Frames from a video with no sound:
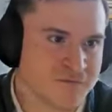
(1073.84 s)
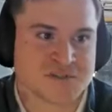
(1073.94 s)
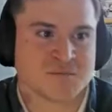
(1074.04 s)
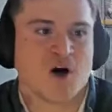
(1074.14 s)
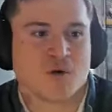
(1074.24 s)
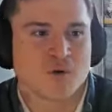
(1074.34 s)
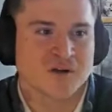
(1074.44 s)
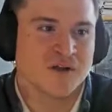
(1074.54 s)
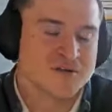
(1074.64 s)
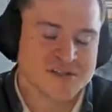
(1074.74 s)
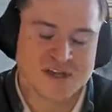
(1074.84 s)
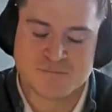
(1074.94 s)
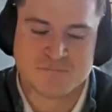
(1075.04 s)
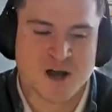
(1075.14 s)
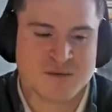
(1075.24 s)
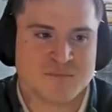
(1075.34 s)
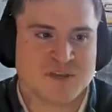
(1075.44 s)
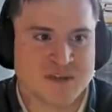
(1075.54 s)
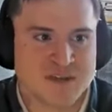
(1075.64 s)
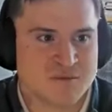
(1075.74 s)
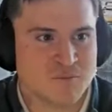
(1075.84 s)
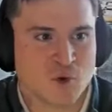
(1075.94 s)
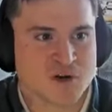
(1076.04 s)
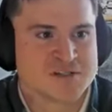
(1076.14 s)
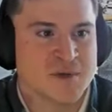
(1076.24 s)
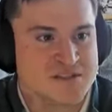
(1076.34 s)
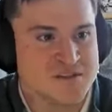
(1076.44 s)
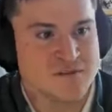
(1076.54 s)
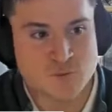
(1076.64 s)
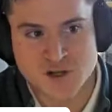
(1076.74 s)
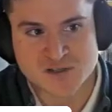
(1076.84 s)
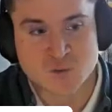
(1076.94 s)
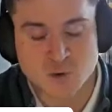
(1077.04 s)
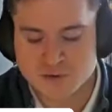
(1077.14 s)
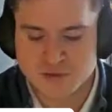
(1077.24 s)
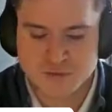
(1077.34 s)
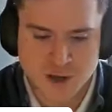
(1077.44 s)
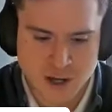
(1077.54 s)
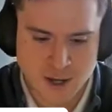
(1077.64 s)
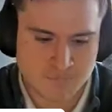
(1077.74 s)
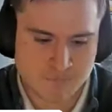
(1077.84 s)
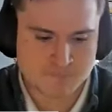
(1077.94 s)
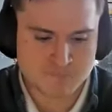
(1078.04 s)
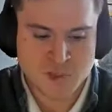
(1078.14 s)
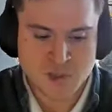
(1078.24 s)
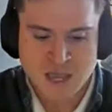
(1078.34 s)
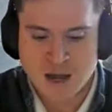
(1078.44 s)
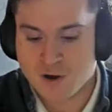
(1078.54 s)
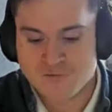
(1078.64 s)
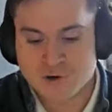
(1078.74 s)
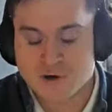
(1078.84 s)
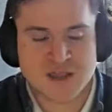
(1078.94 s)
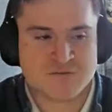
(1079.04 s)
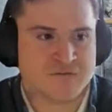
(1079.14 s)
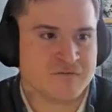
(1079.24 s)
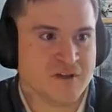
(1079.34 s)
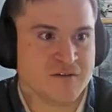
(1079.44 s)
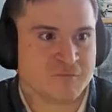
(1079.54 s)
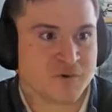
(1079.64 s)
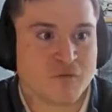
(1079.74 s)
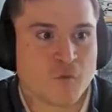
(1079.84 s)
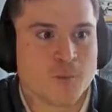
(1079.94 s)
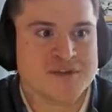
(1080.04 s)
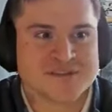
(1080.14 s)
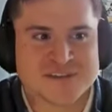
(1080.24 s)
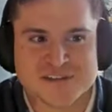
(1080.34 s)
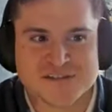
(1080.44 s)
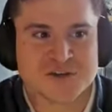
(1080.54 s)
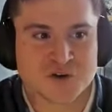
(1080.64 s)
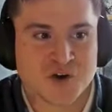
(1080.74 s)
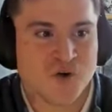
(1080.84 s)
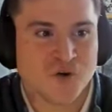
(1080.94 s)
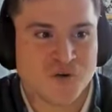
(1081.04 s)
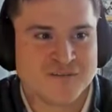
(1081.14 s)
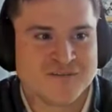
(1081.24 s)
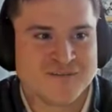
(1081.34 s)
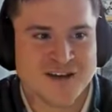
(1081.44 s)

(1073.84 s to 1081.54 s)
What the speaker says: for smaller workloads, it might be more expensive than what it's worth. However, if performance is your goal